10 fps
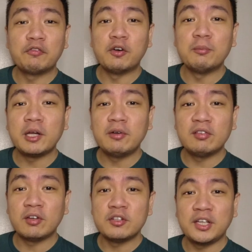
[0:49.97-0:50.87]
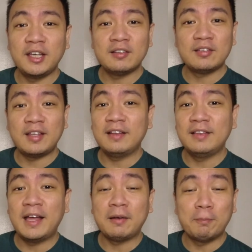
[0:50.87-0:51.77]
Now, from my research, it
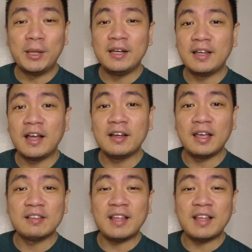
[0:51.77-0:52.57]
said that baligang